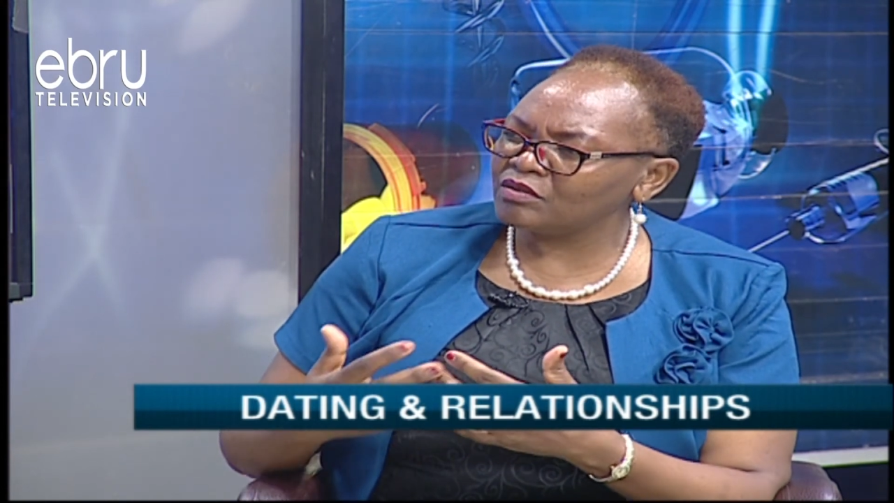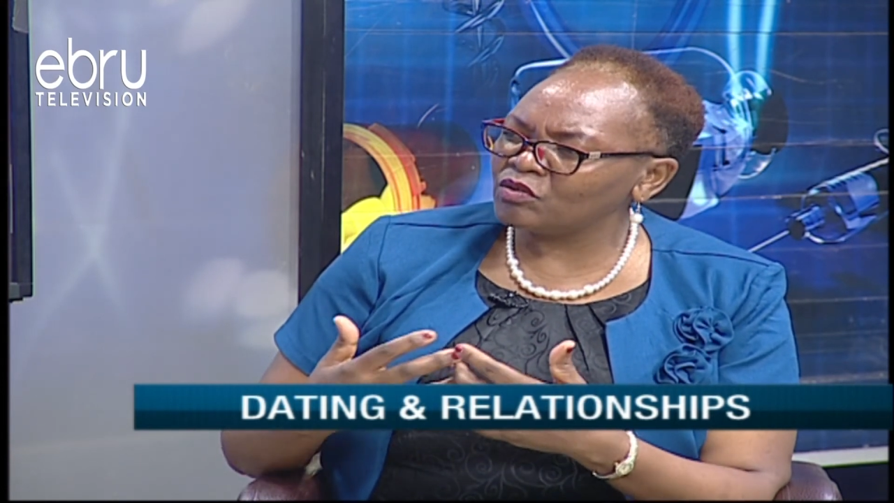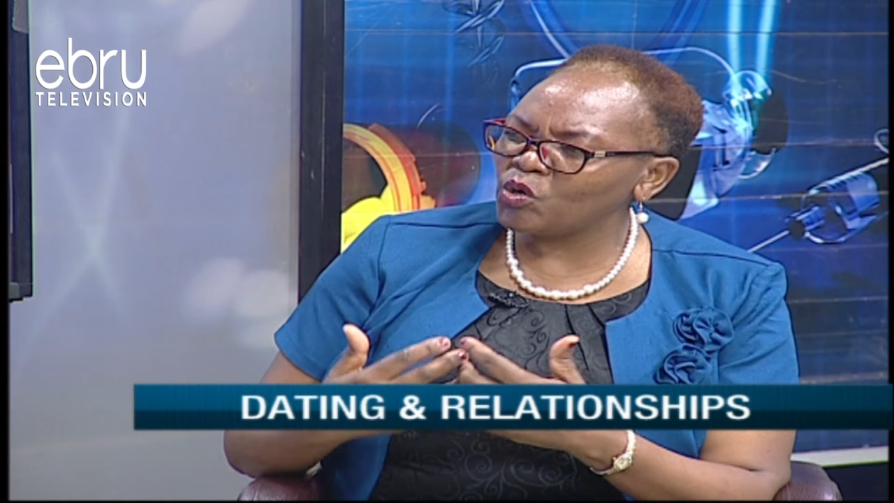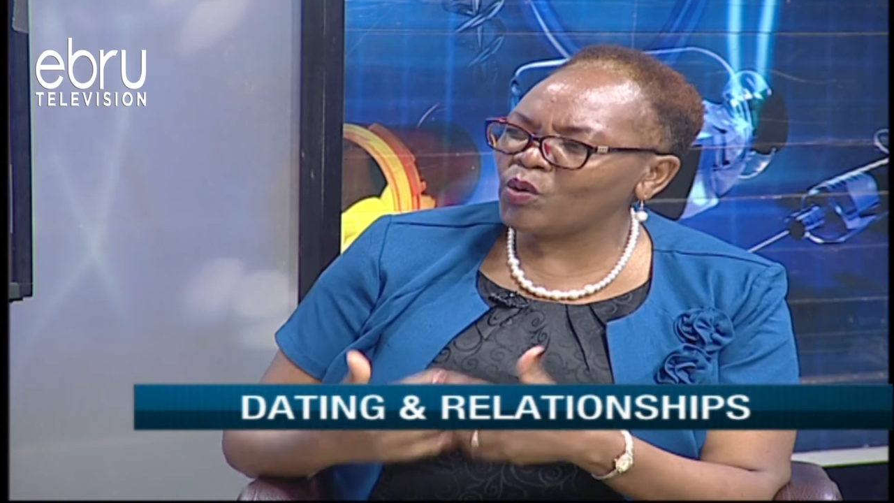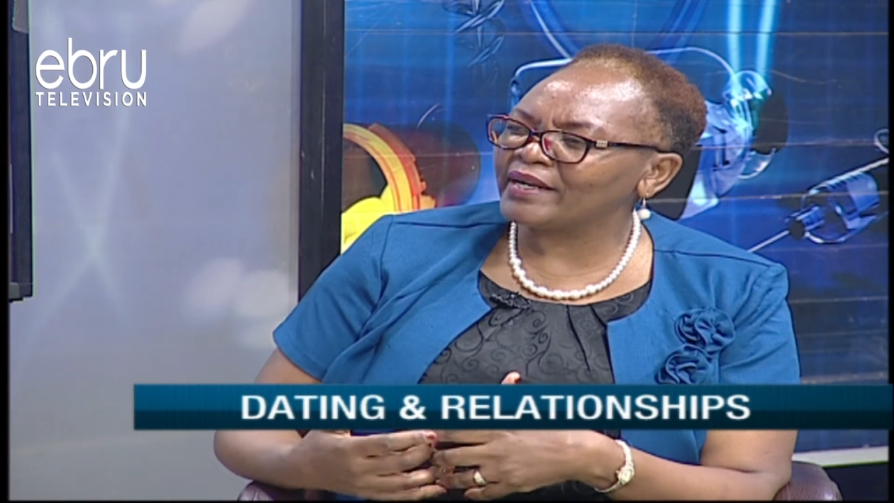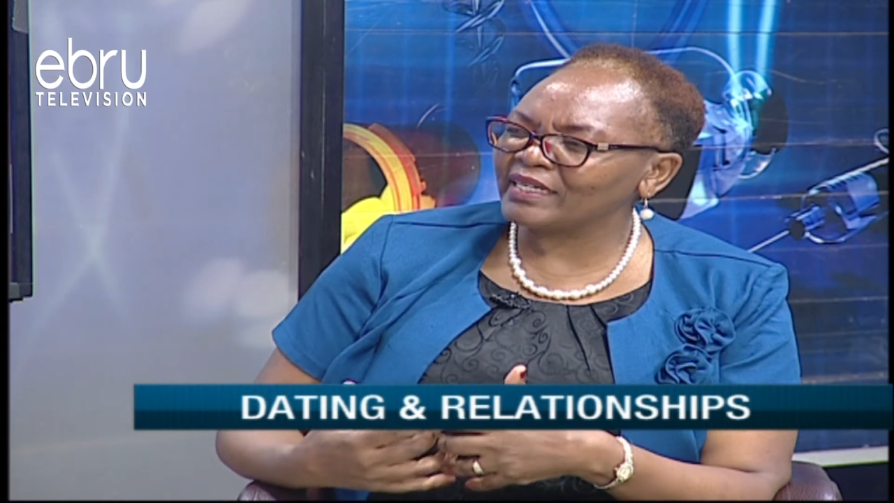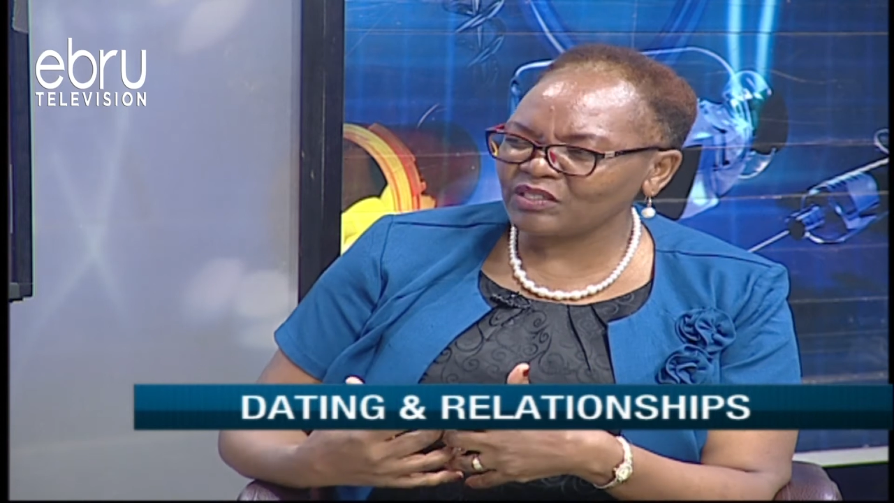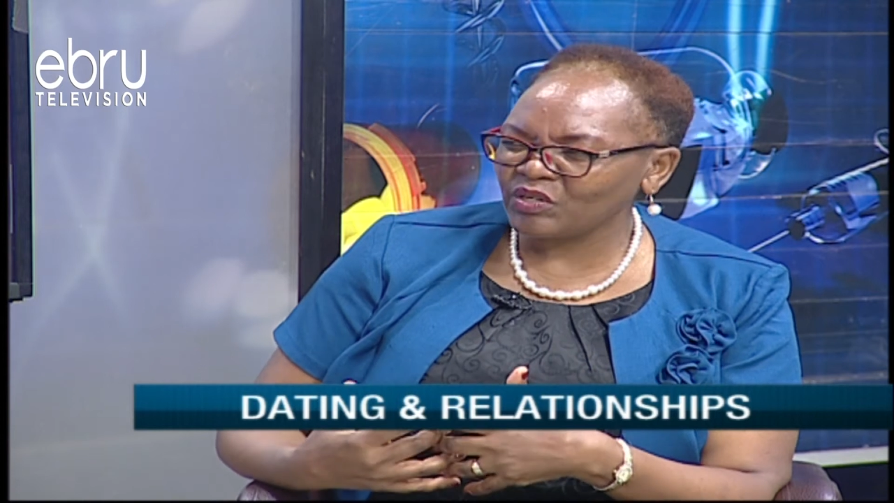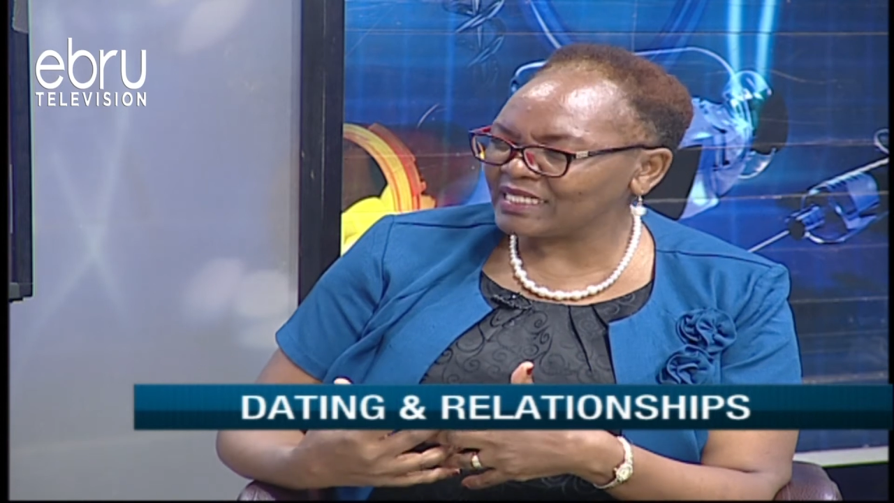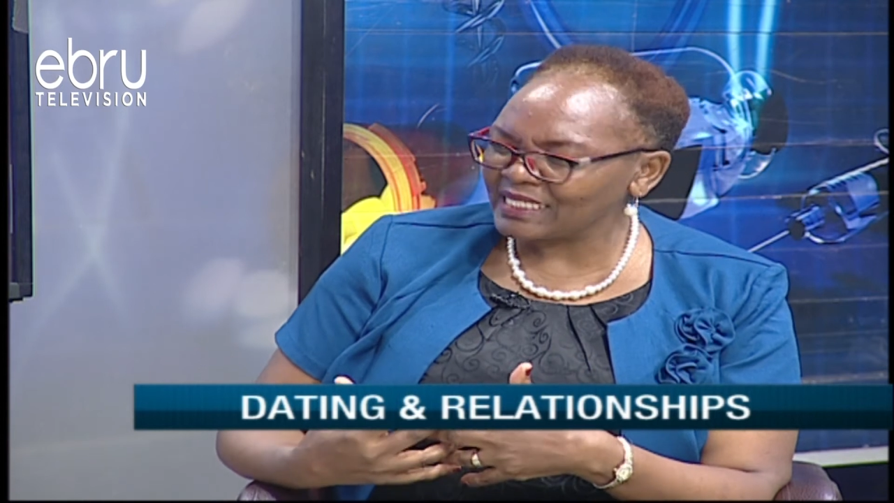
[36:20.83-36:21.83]
lowering
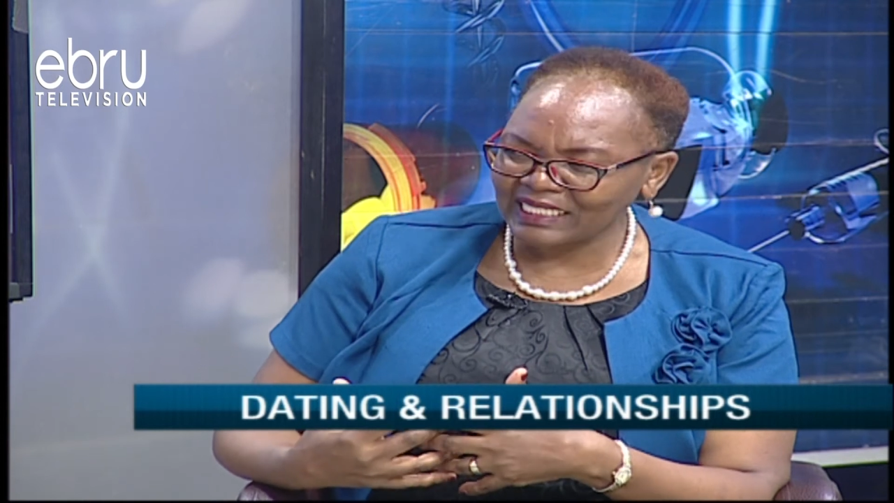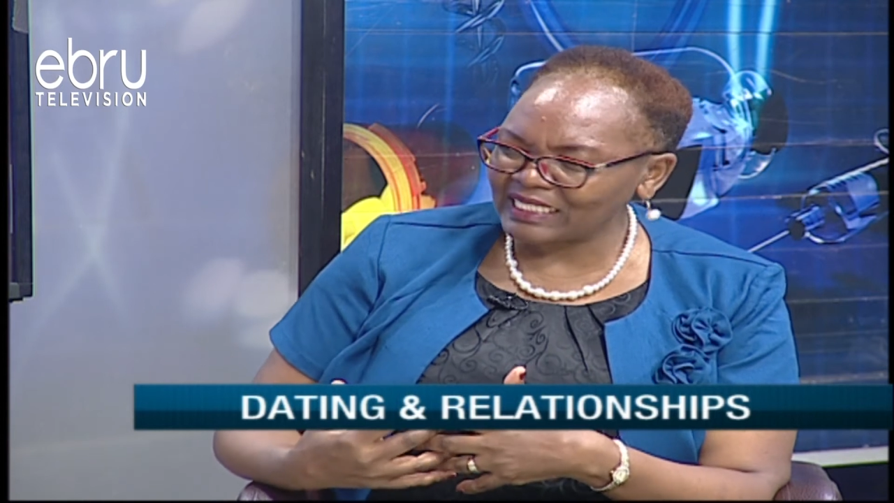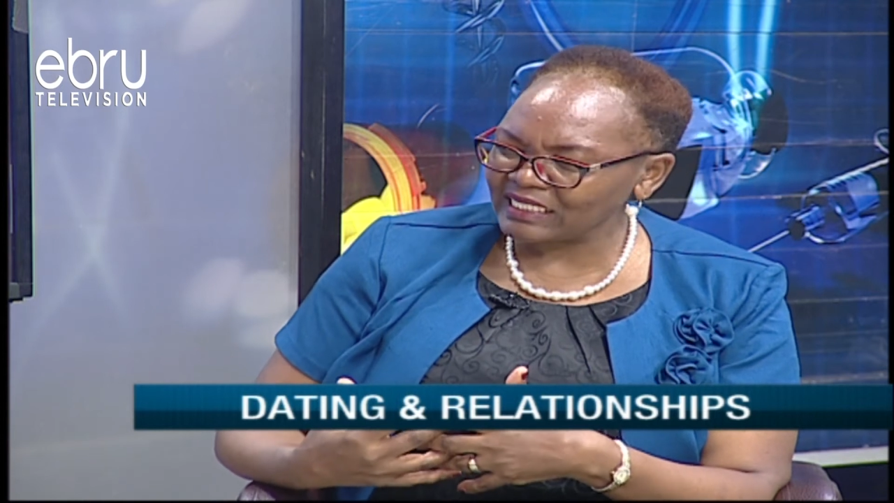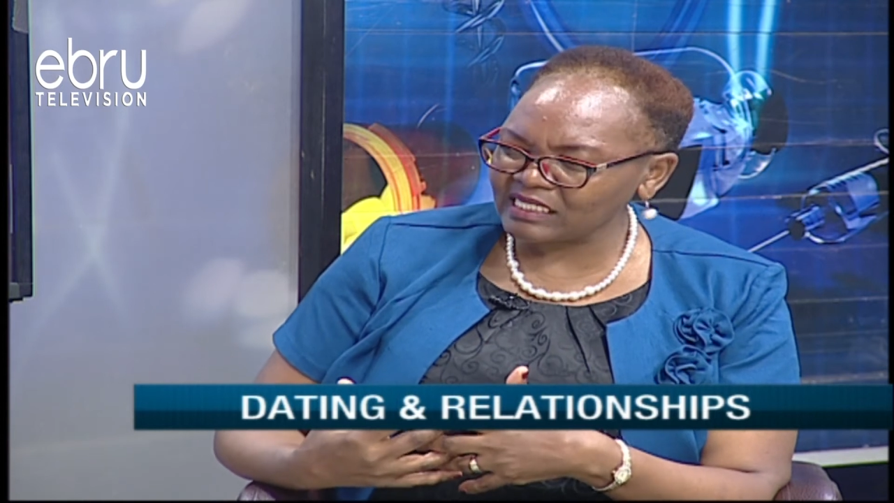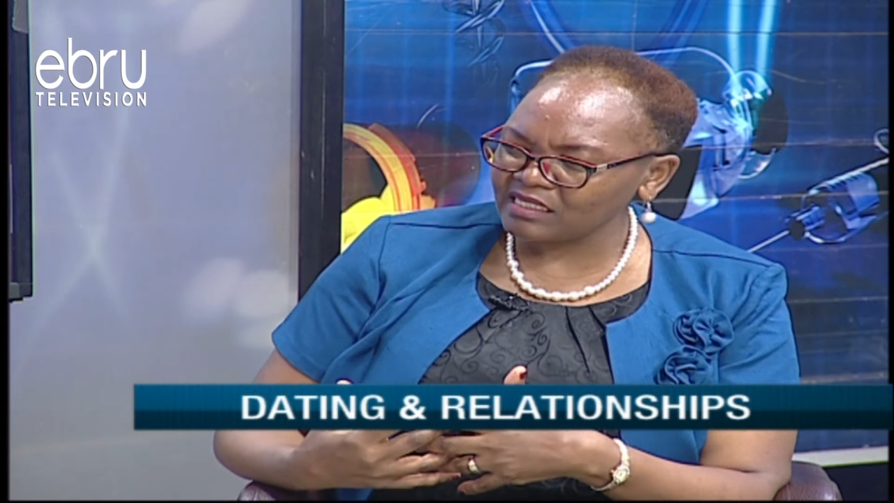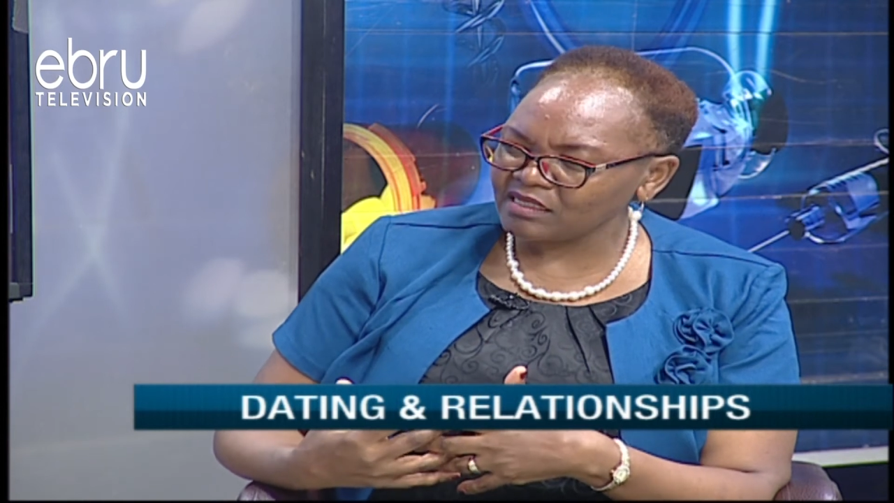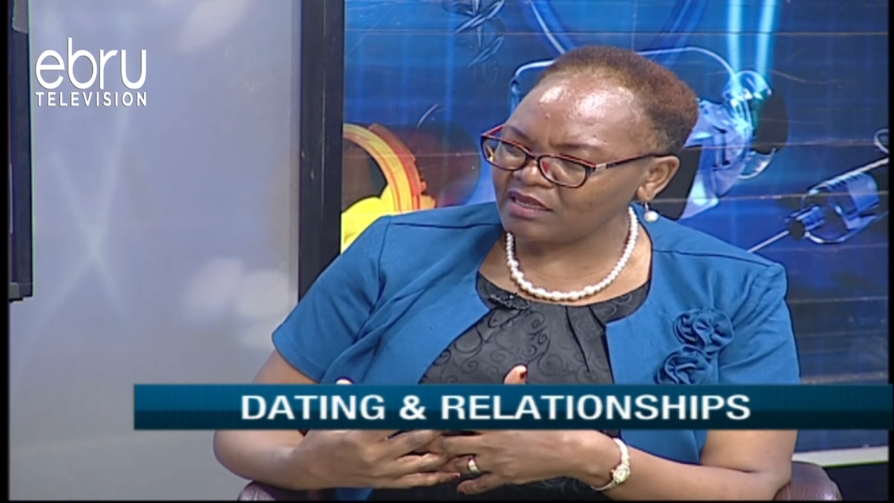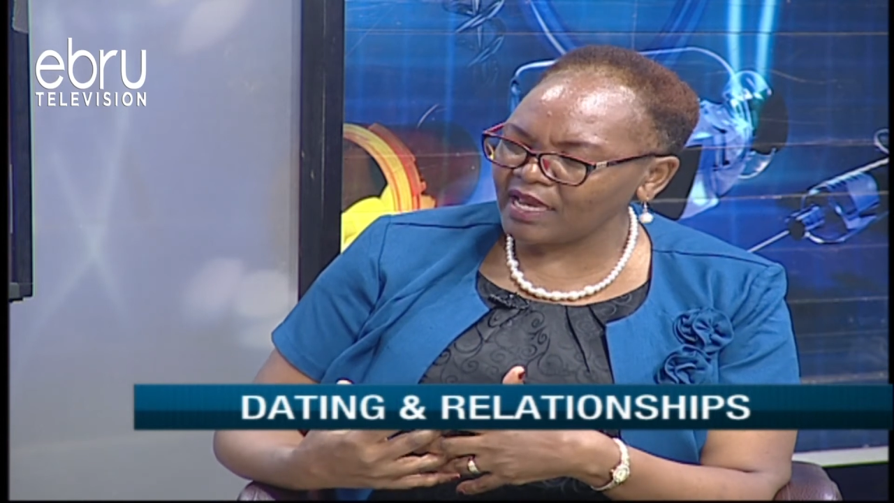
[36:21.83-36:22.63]
your dignity,